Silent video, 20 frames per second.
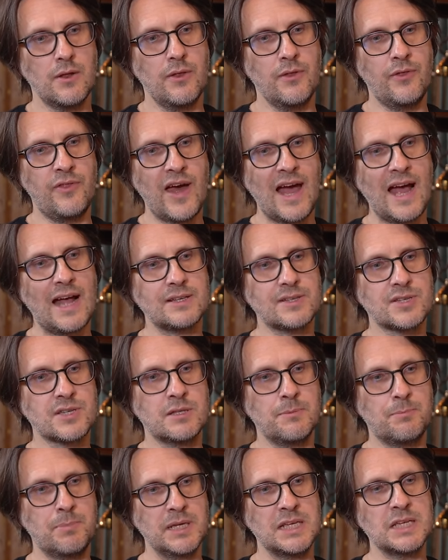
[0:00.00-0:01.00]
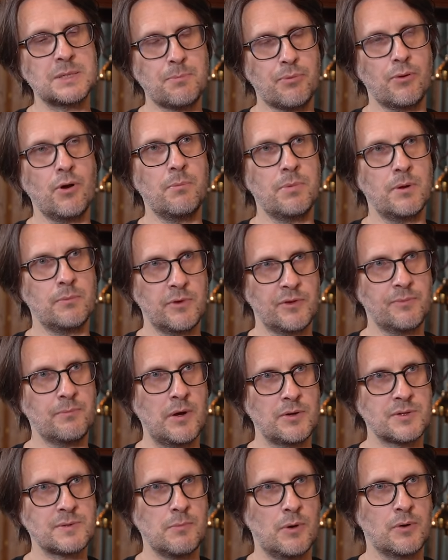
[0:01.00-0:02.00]
that's the biggest problem with
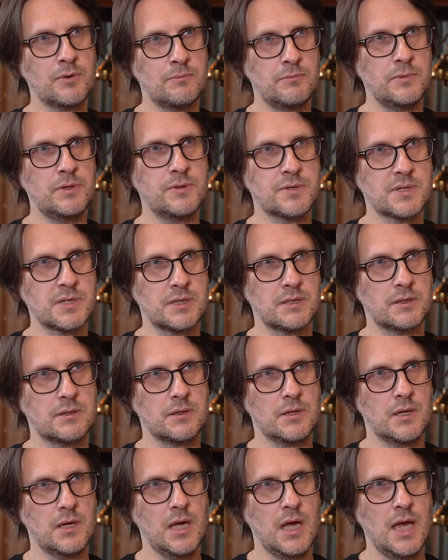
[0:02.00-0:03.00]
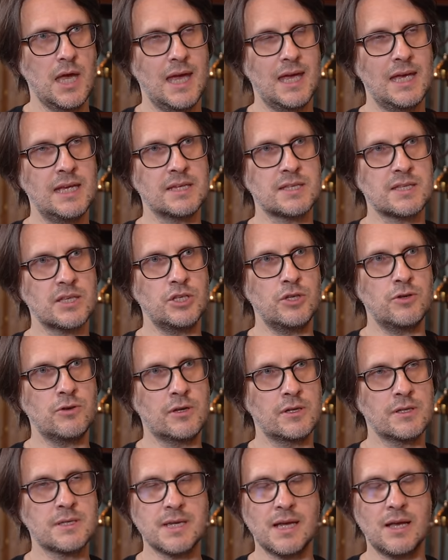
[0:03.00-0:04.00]
most modern music, is that you
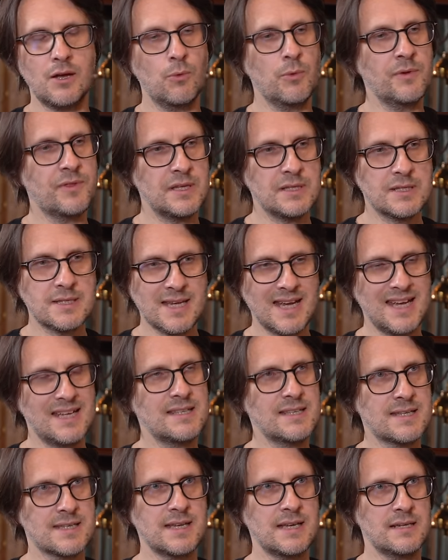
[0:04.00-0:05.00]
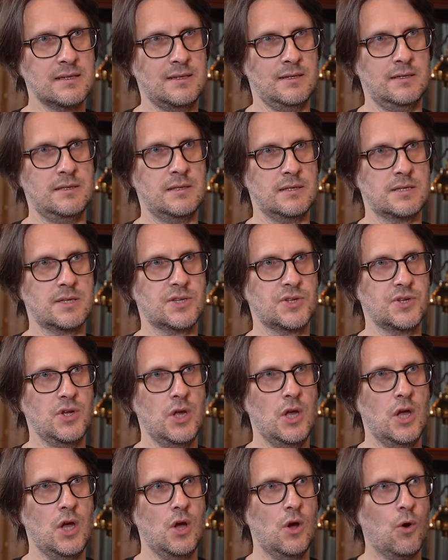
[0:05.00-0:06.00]
can tell within 10 seconds
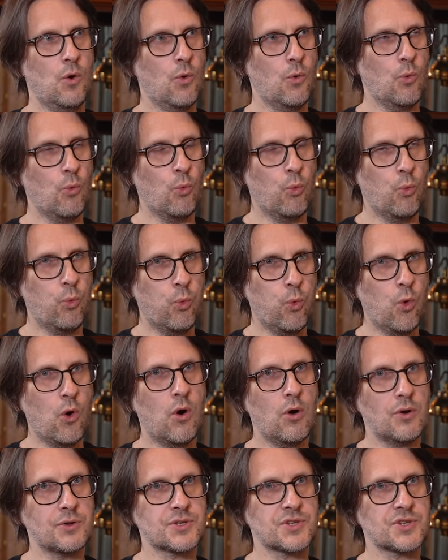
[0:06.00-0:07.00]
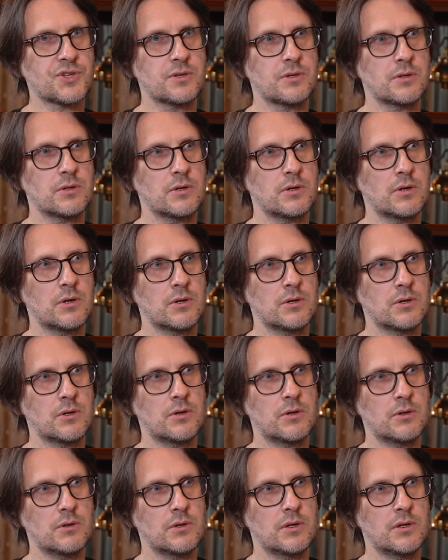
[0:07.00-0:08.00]
what
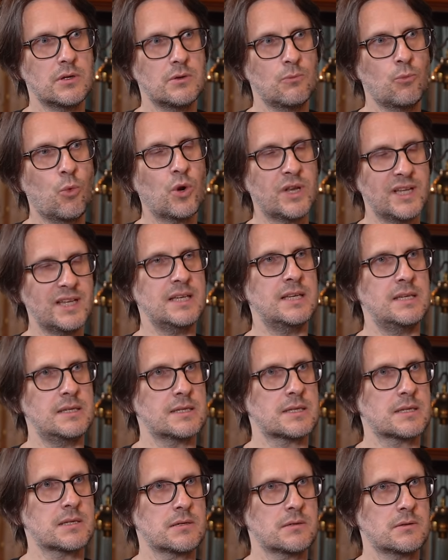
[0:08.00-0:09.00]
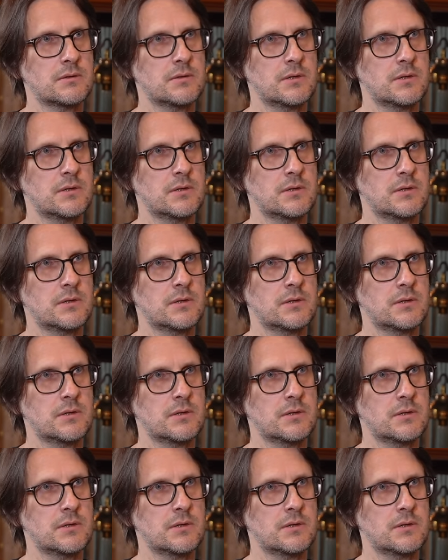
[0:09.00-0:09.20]
it is.